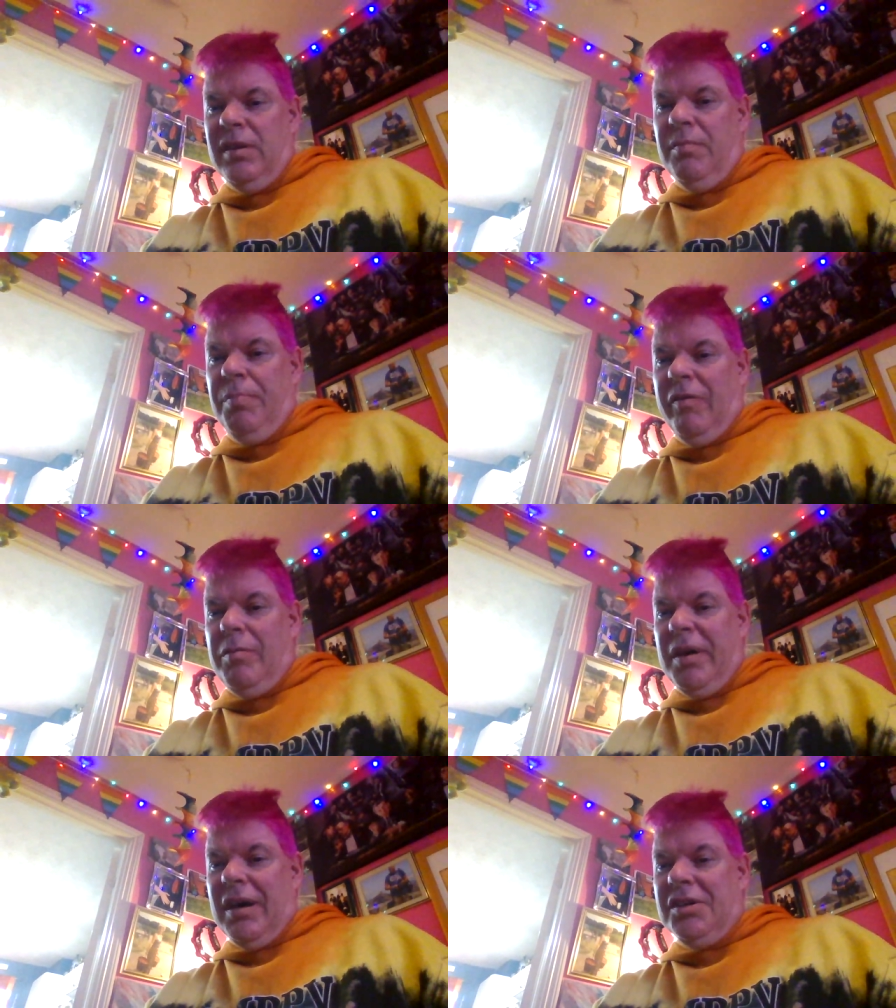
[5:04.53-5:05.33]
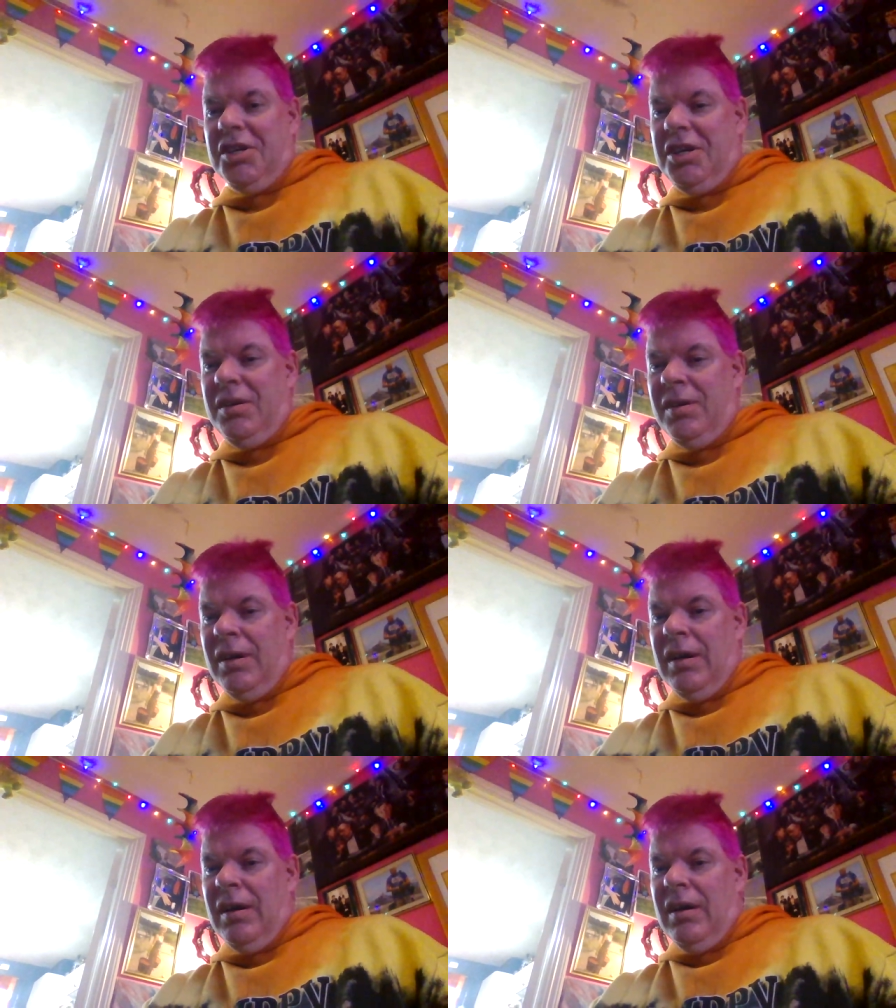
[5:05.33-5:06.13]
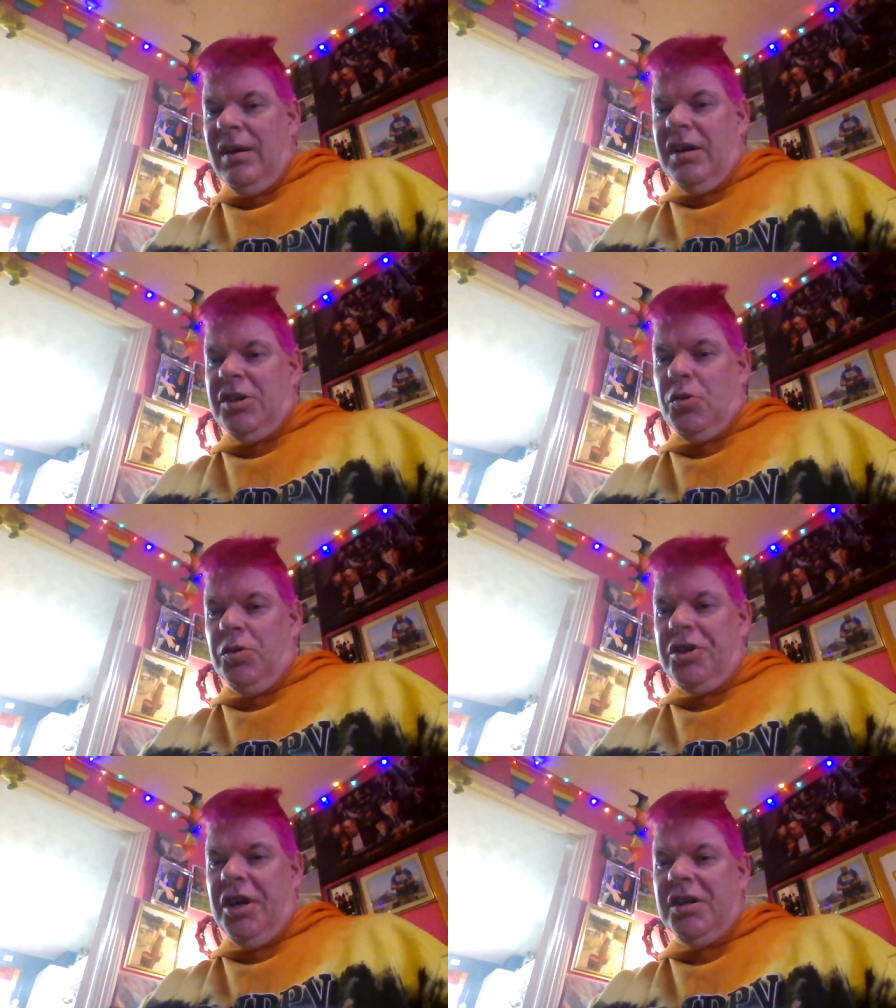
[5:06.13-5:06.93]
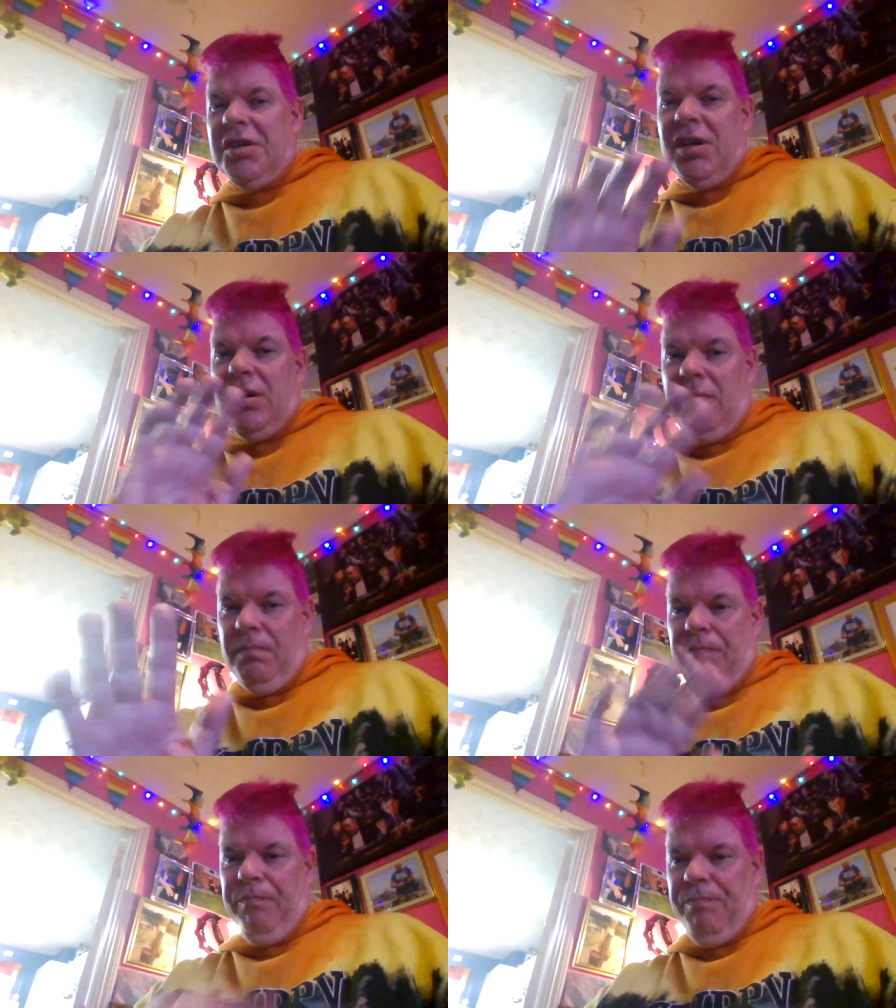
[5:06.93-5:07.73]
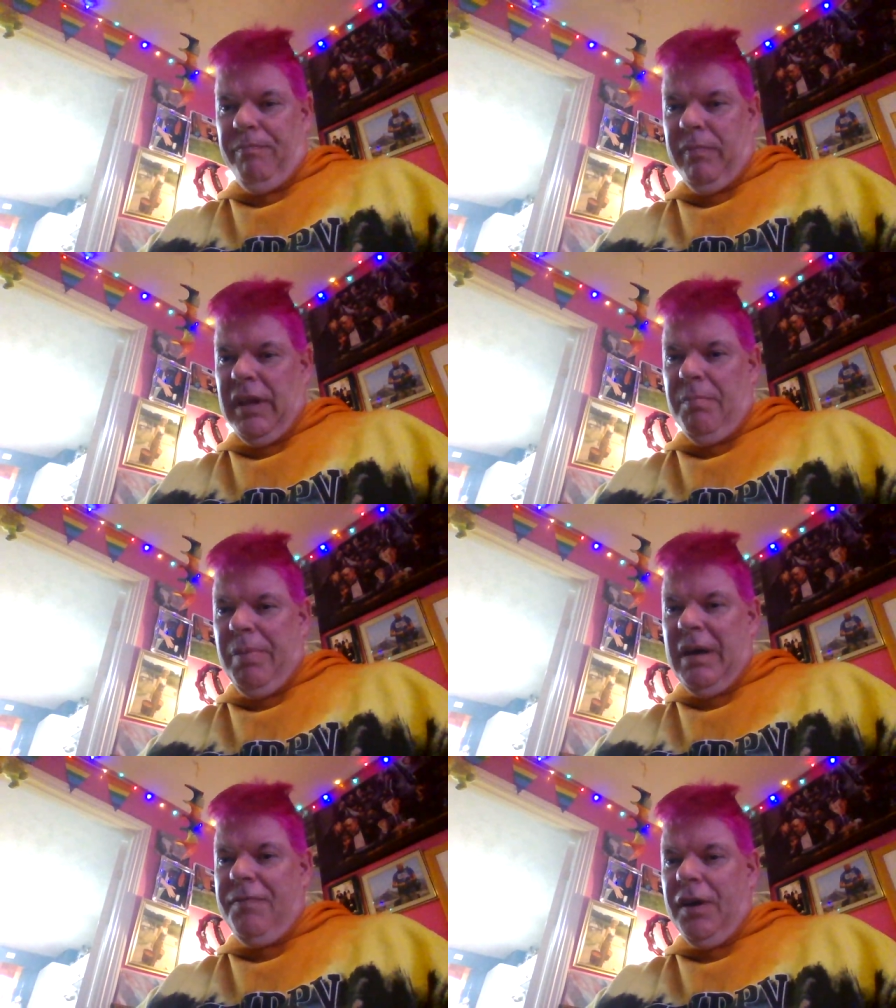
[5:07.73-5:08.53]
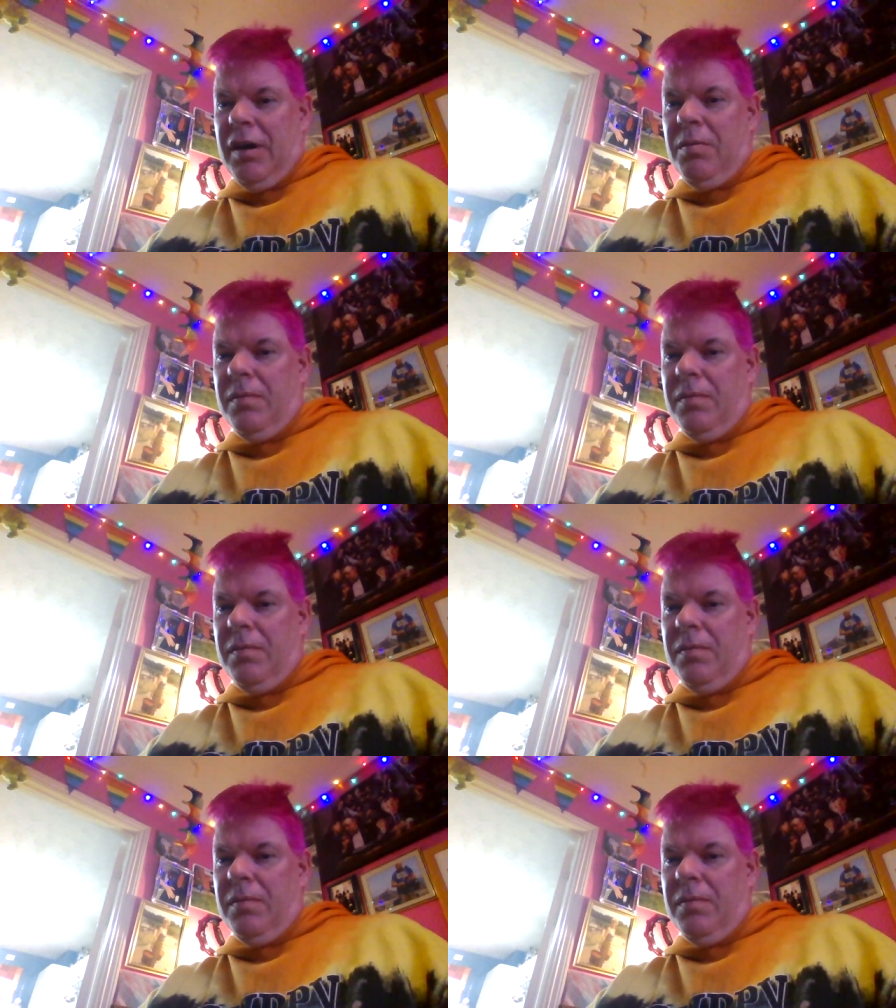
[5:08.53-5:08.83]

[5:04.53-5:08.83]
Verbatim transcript: Bowie McKenzie, Associates, bye for now.